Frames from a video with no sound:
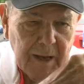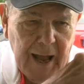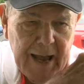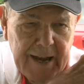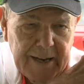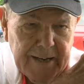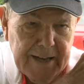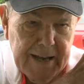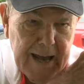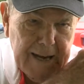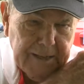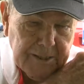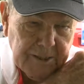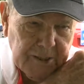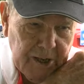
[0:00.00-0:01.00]

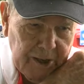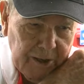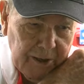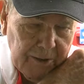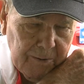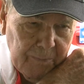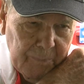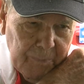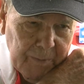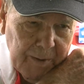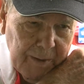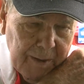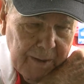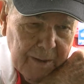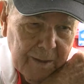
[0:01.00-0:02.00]
88 shell,
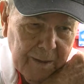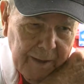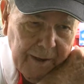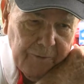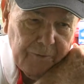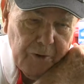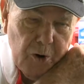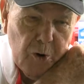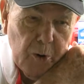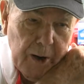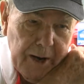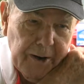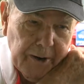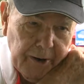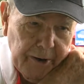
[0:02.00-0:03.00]
if you
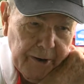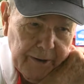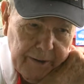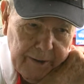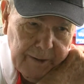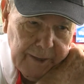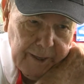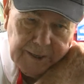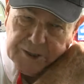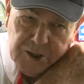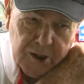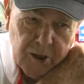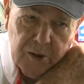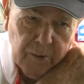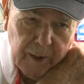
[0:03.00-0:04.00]
hear it, it's
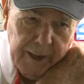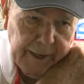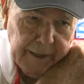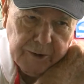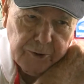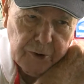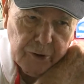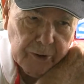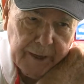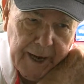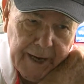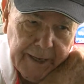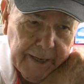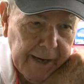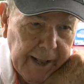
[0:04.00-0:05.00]
too late. You
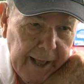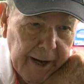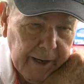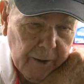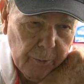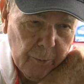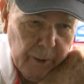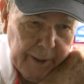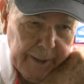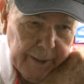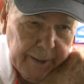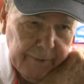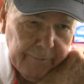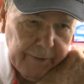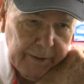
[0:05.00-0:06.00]
can't get out of the
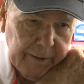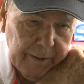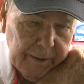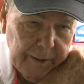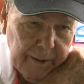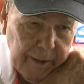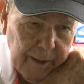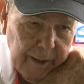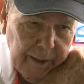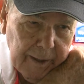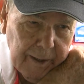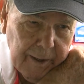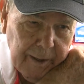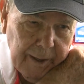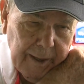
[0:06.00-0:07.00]
way of it.
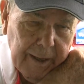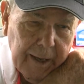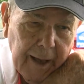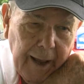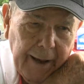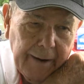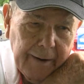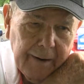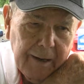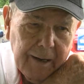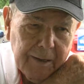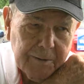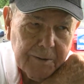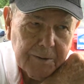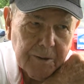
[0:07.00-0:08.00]
And
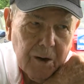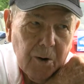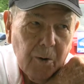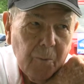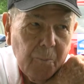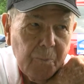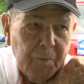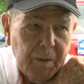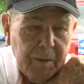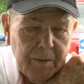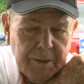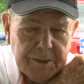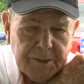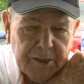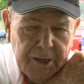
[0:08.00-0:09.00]
so
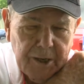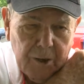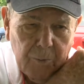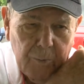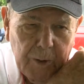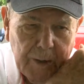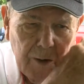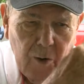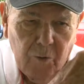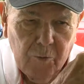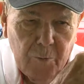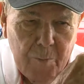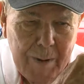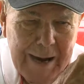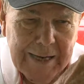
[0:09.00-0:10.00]
this shell went
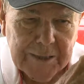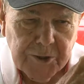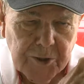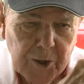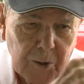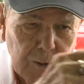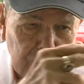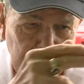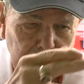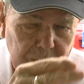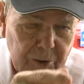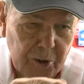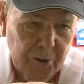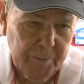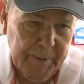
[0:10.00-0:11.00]
over my shoulder,
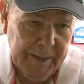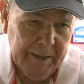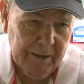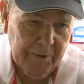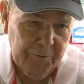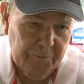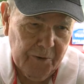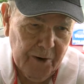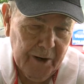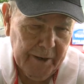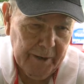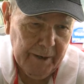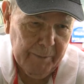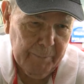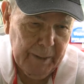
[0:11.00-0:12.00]
2 men in
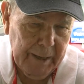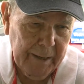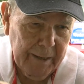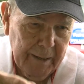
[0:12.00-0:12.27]
front of me,